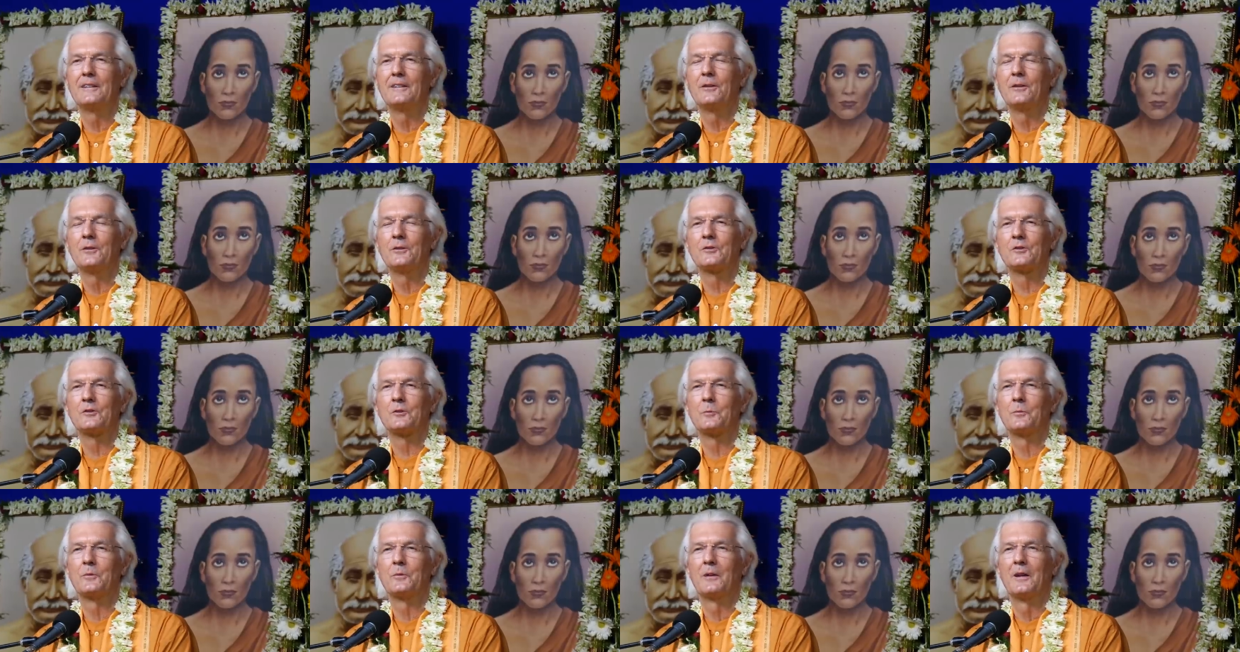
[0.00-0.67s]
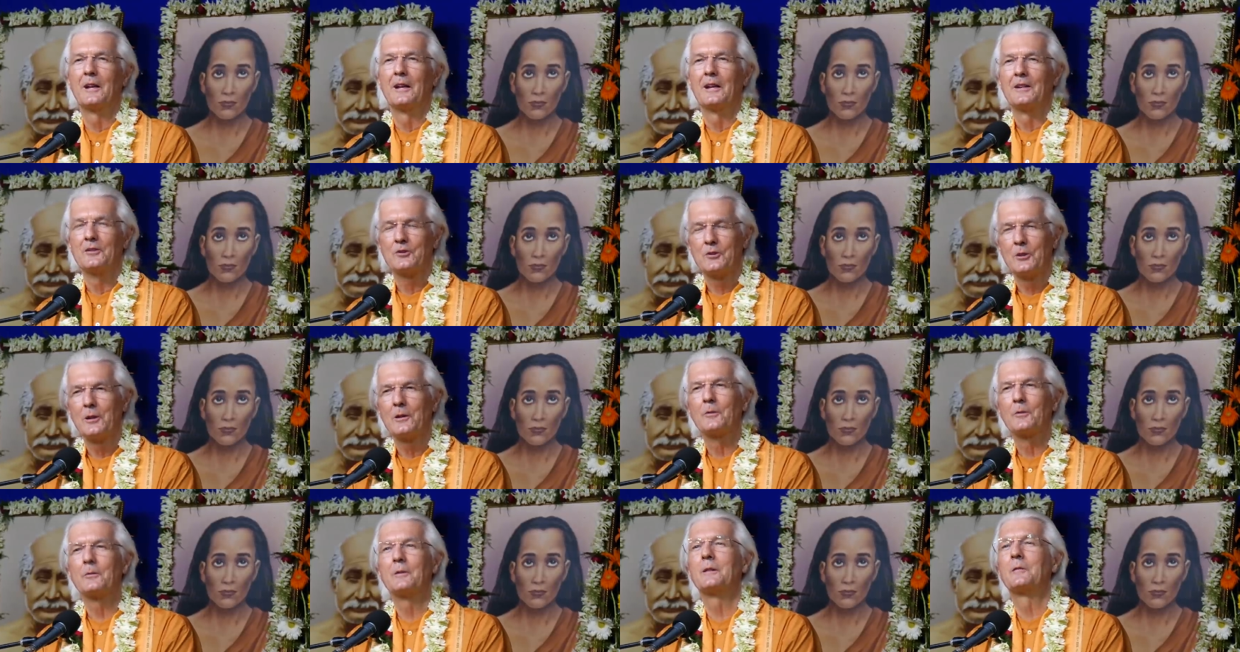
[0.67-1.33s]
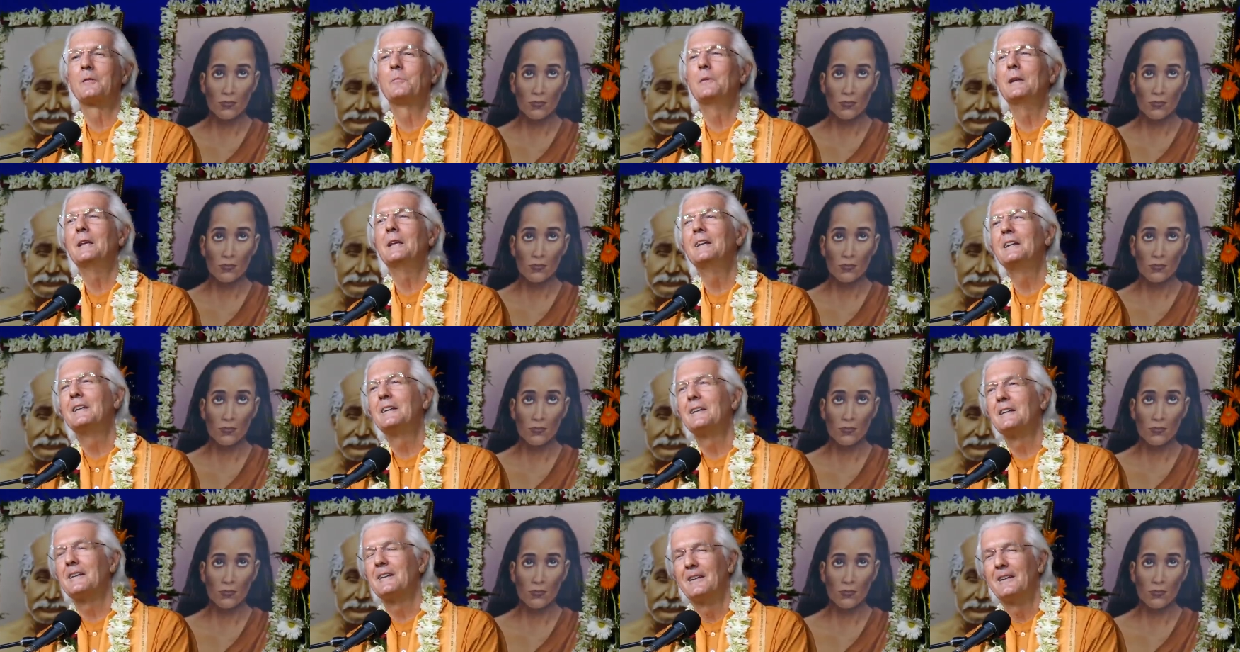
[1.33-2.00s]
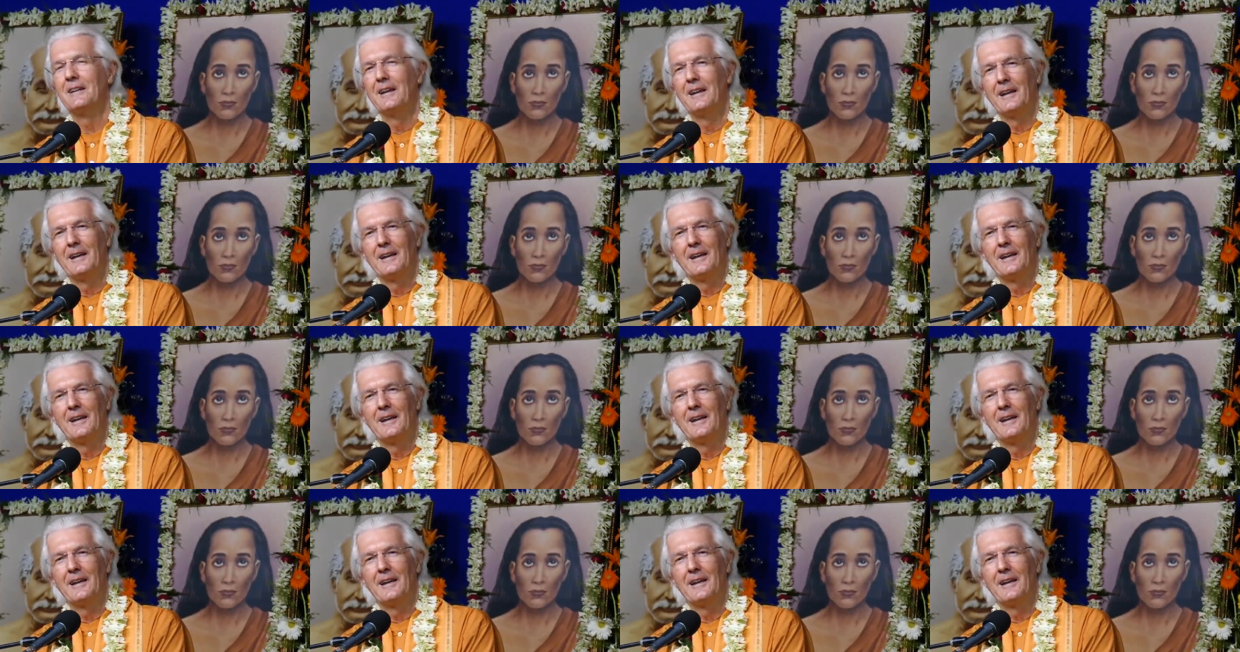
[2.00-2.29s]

Speaker 1: in those, children meaning